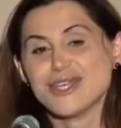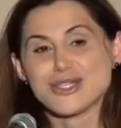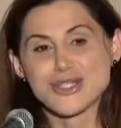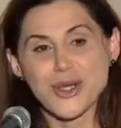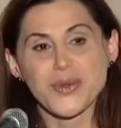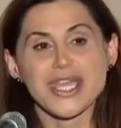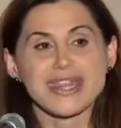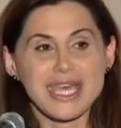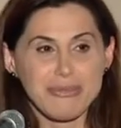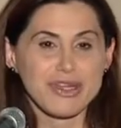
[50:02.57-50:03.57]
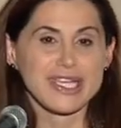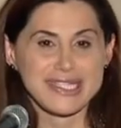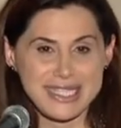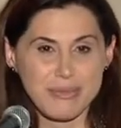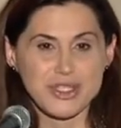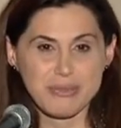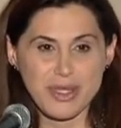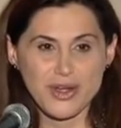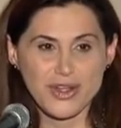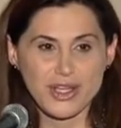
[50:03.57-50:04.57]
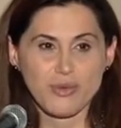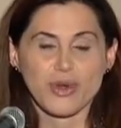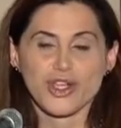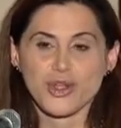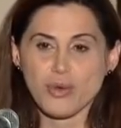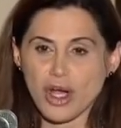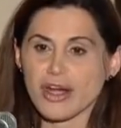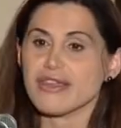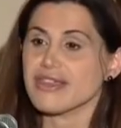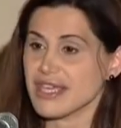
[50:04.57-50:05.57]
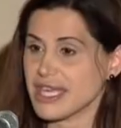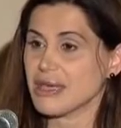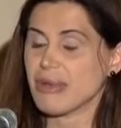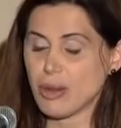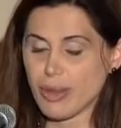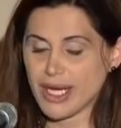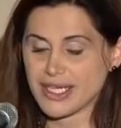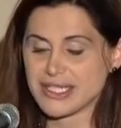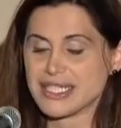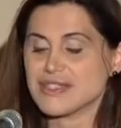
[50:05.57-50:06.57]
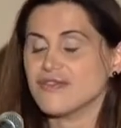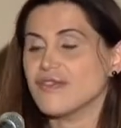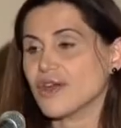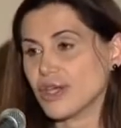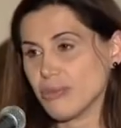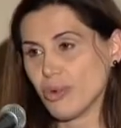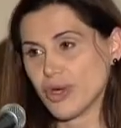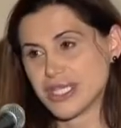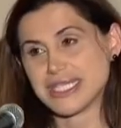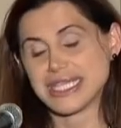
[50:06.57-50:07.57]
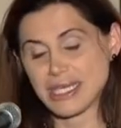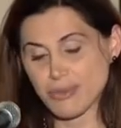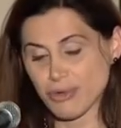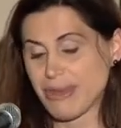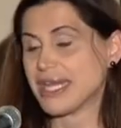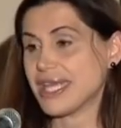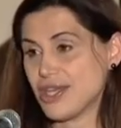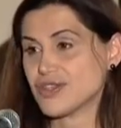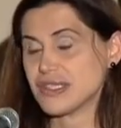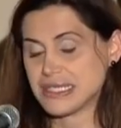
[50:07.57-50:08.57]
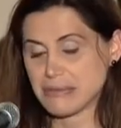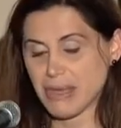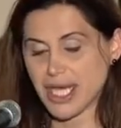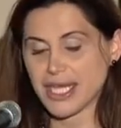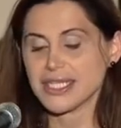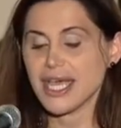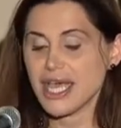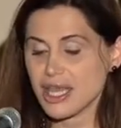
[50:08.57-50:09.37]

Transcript: So, in that preconception period where you are thinking about pregnancy, it's very important to keep your medications in mind.